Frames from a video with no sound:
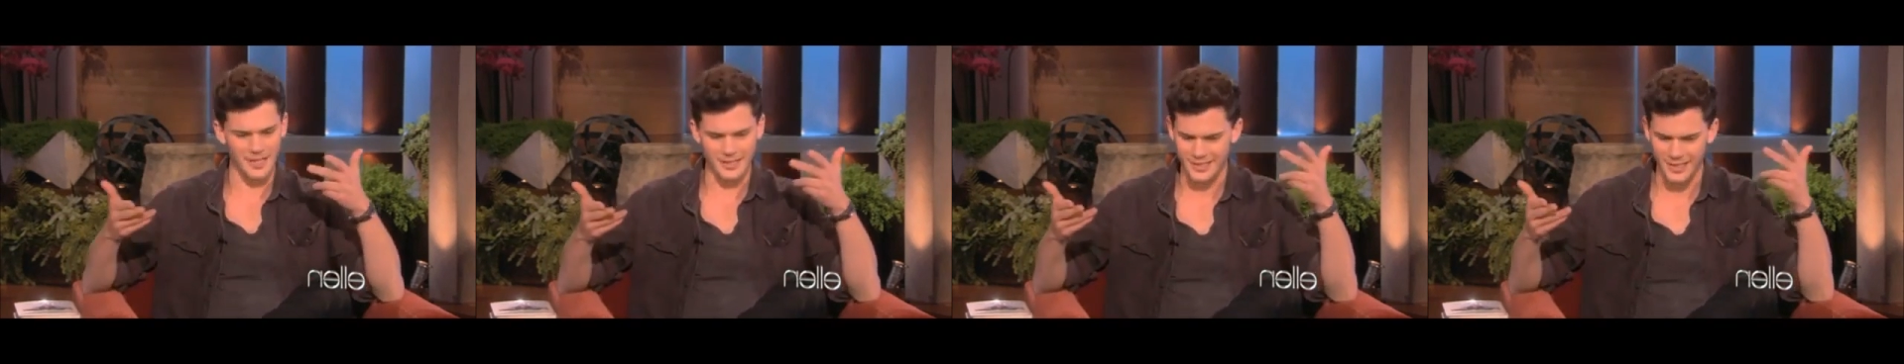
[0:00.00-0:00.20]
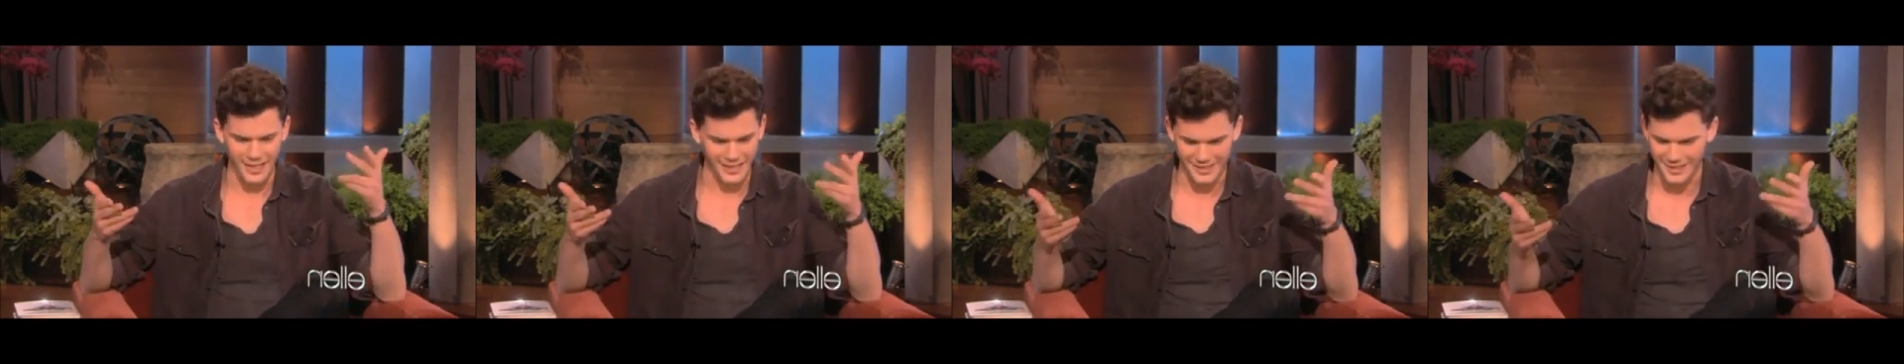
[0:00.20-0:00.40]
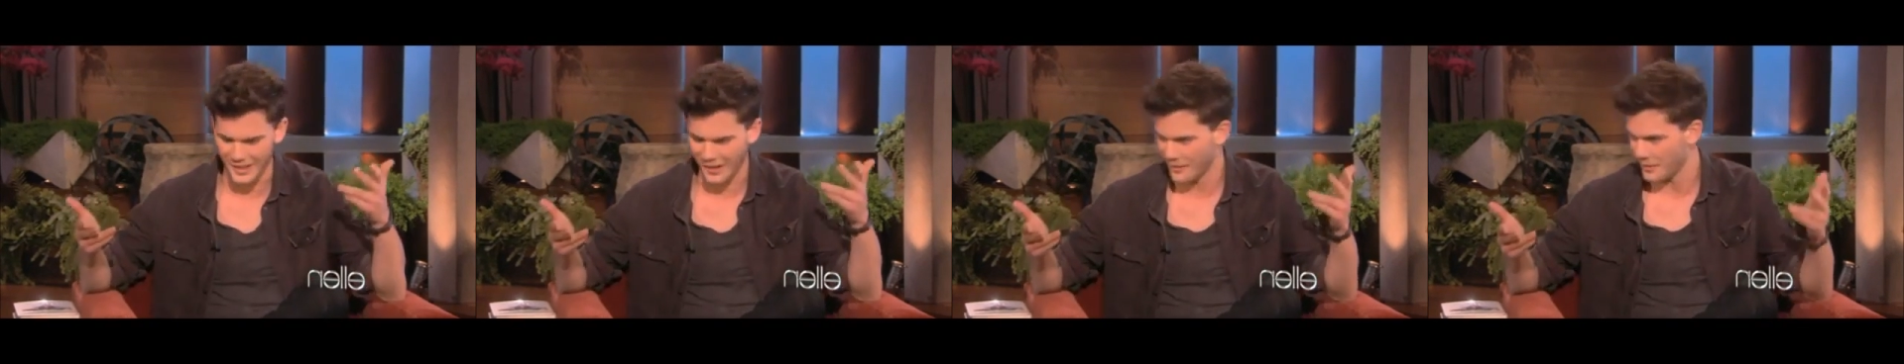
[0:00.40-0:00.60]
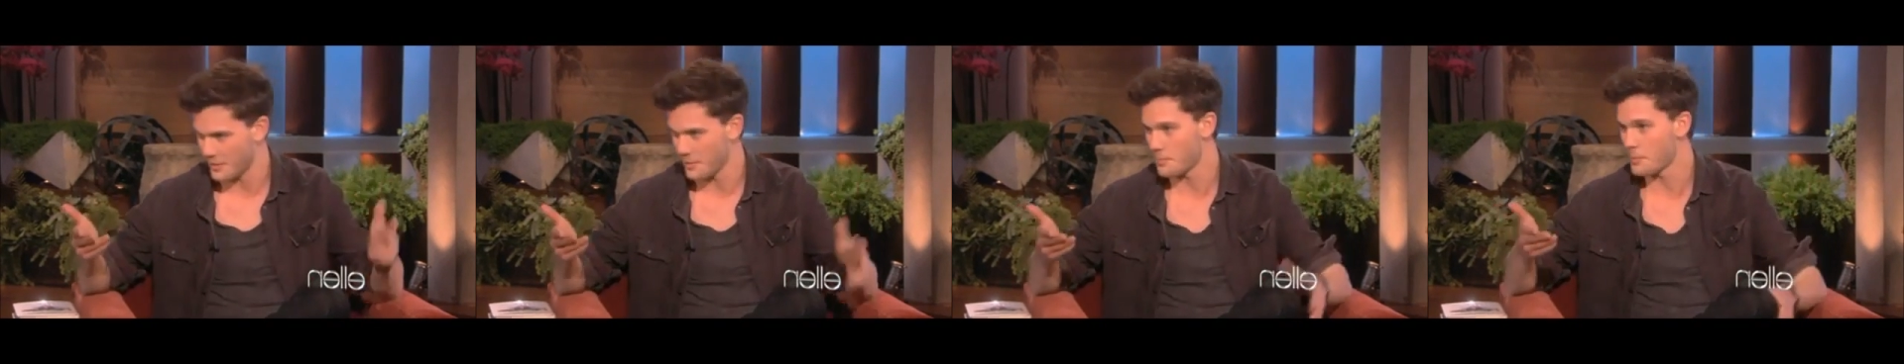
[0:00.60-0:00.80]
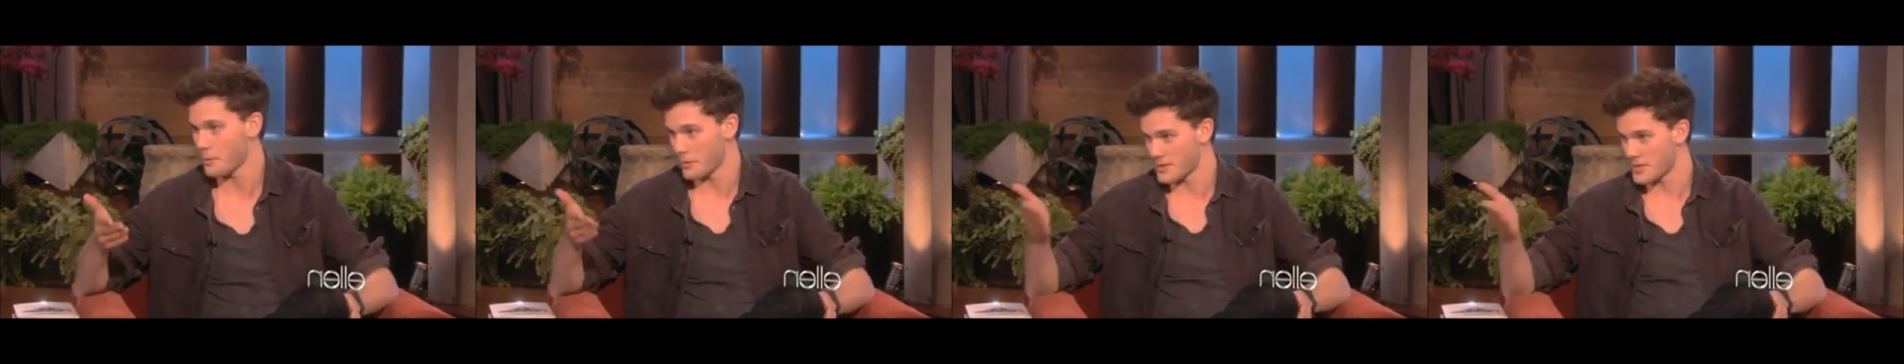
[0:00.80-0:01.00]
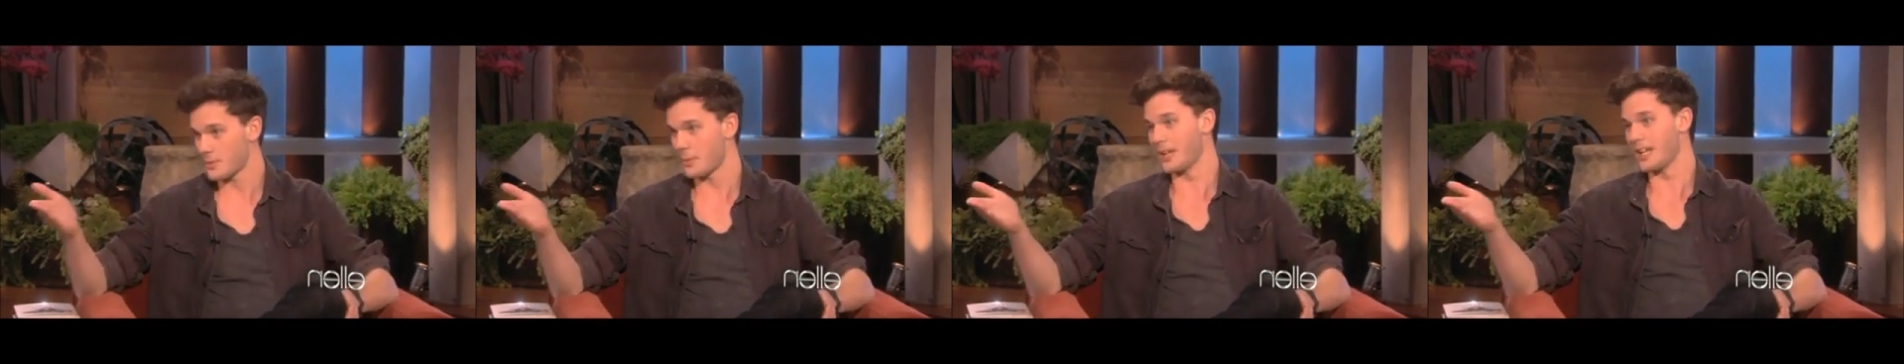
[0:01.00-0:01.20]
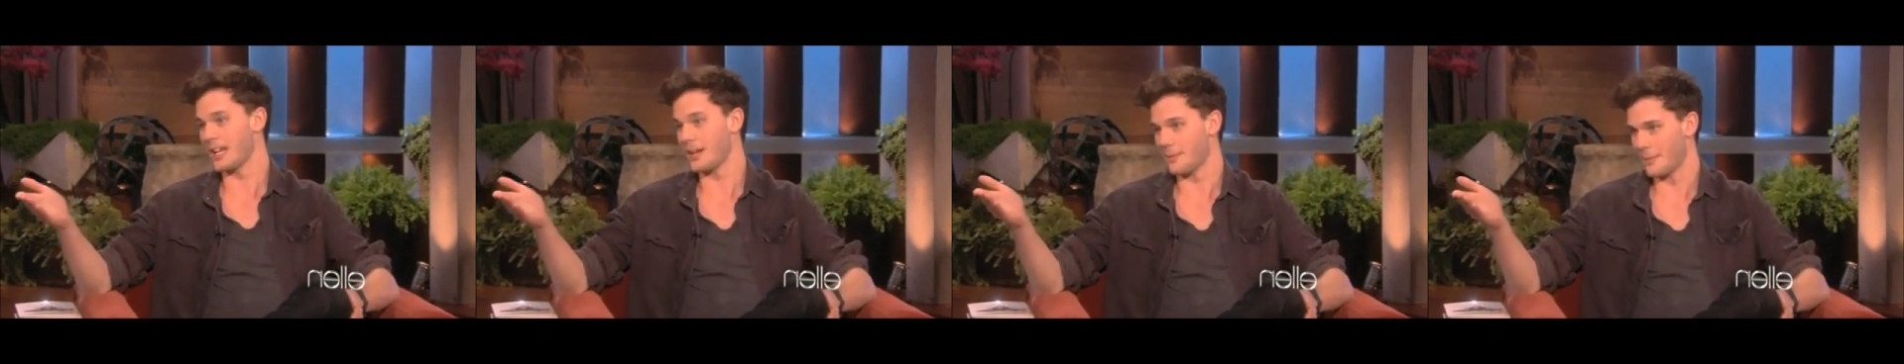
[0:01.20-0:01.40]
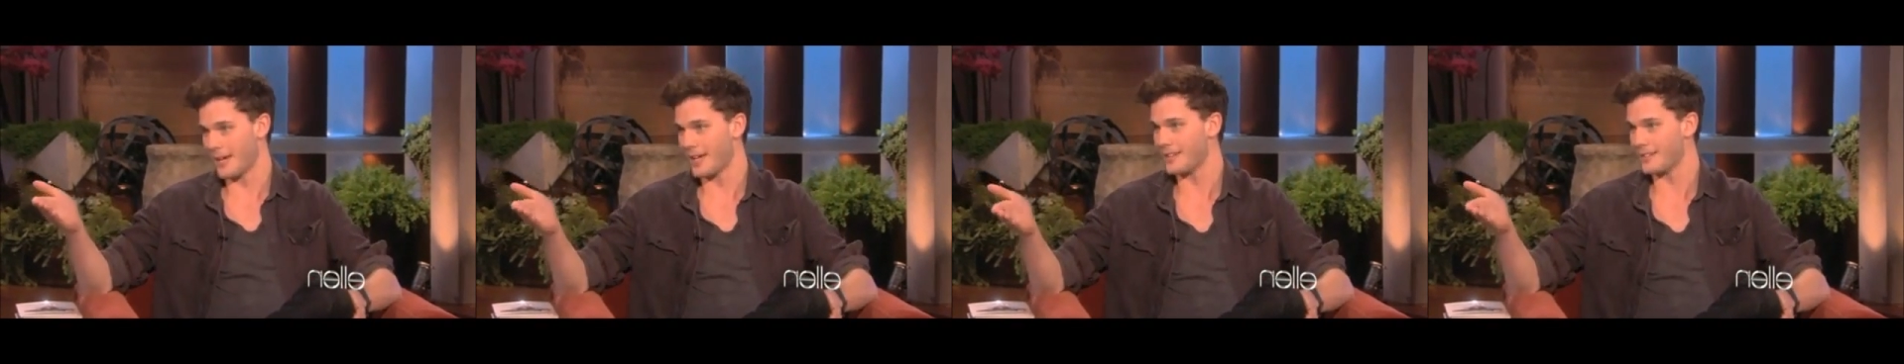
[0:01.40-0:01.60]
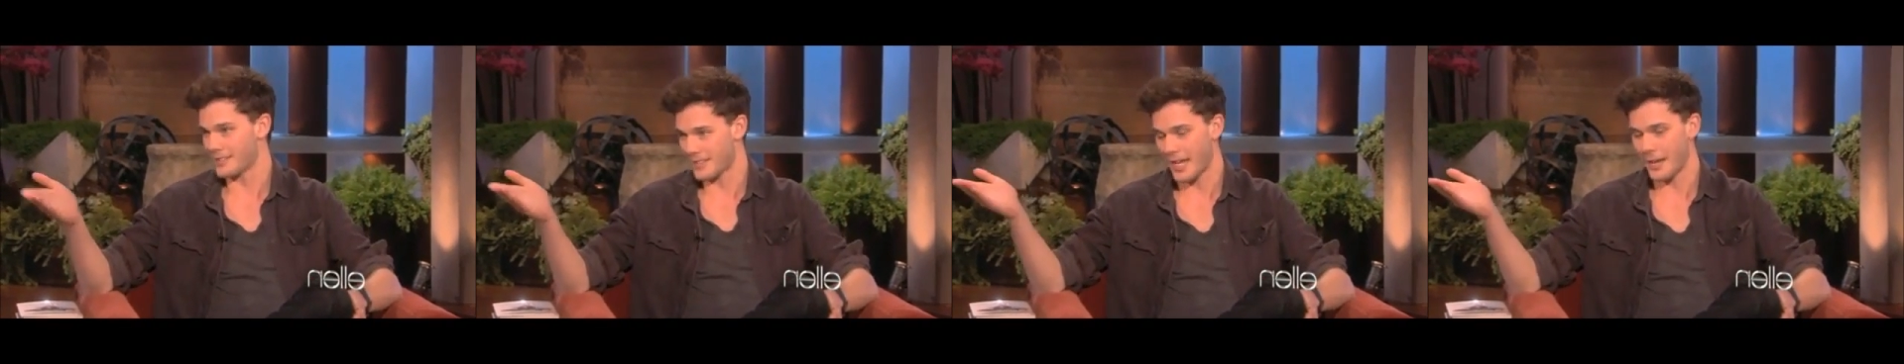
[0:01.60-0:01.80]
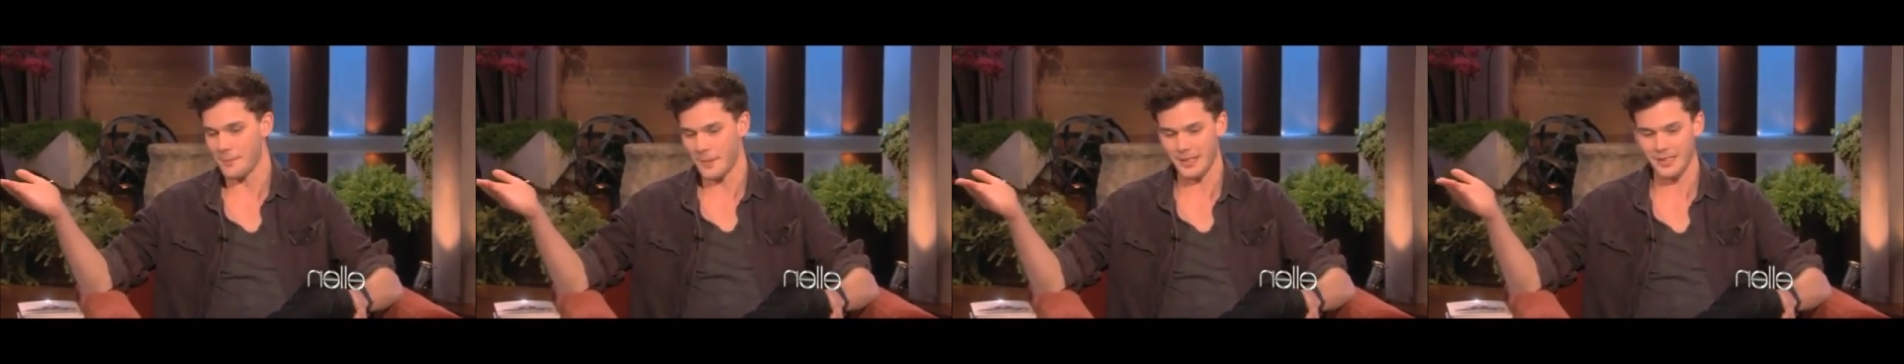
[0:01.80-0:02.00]
It's like, no, the Prince William and
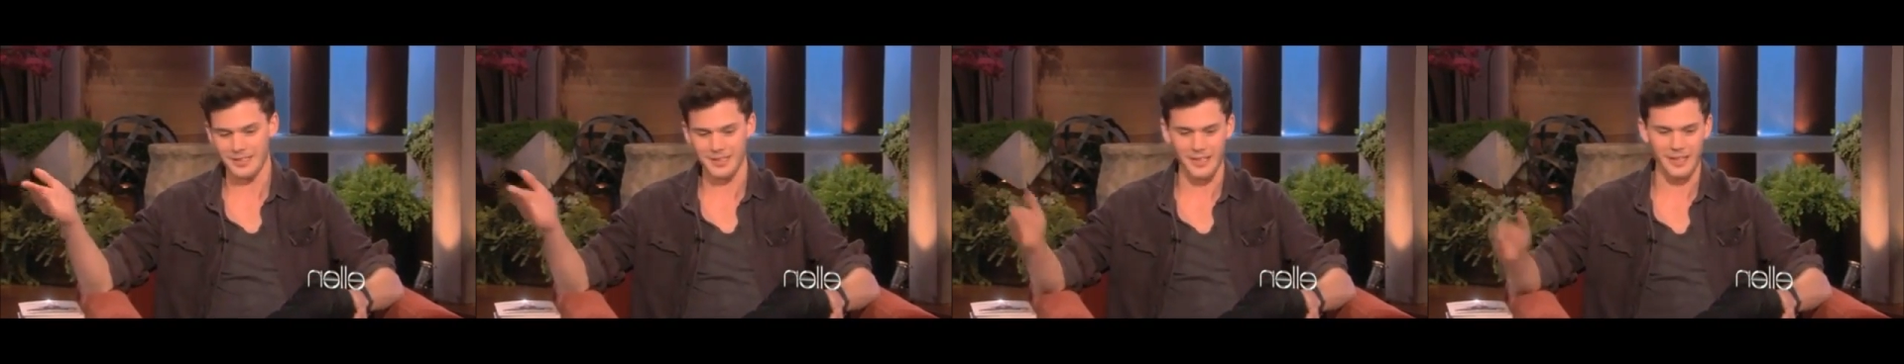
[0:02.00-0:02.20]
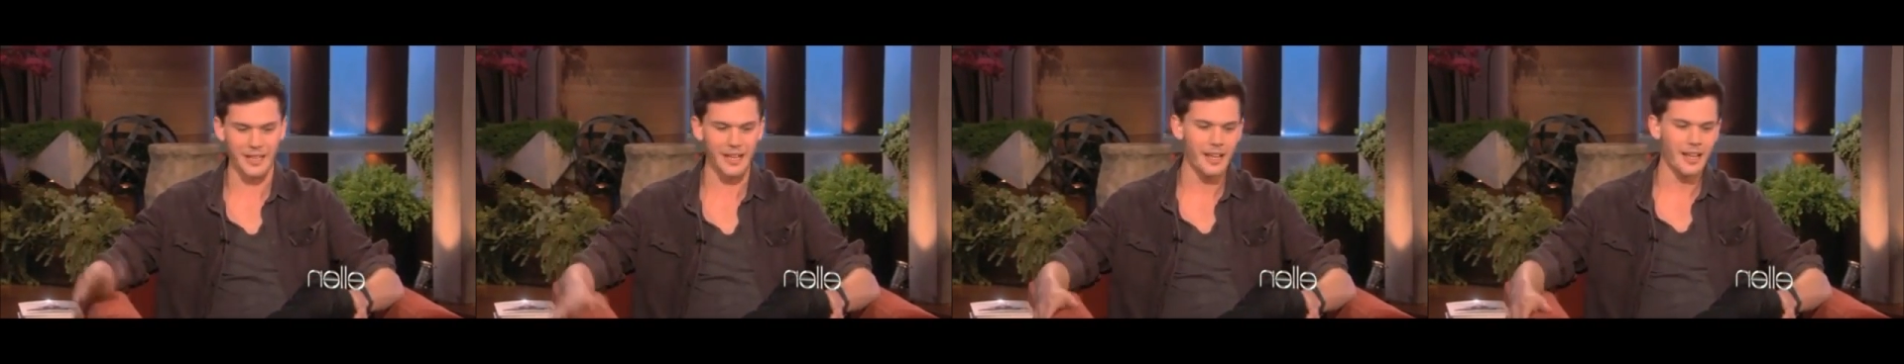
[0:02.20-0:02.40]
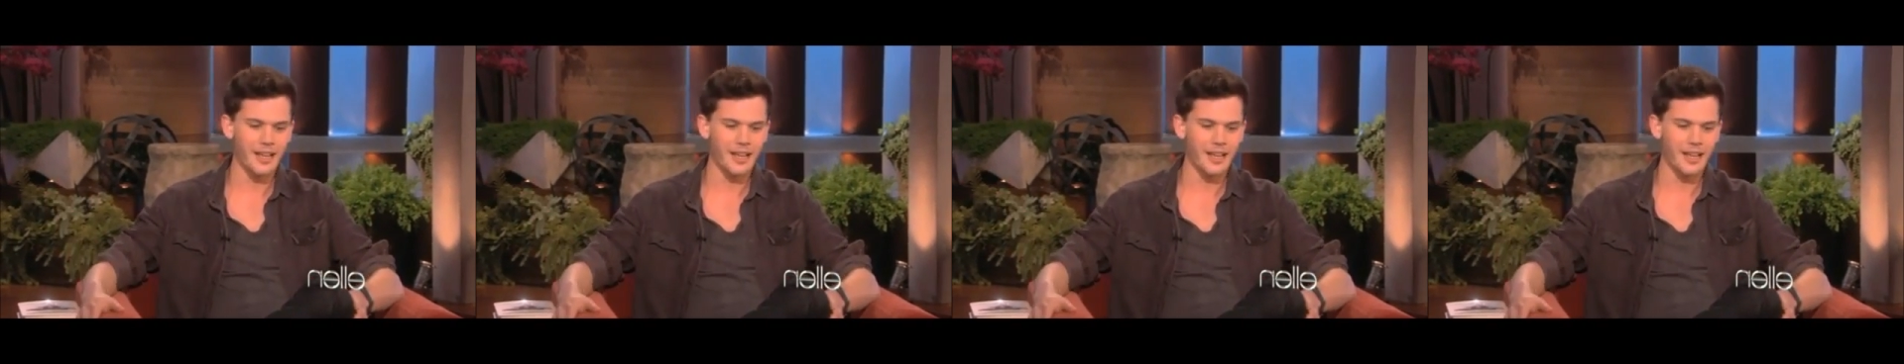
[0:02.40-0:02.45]
Kate Middleton.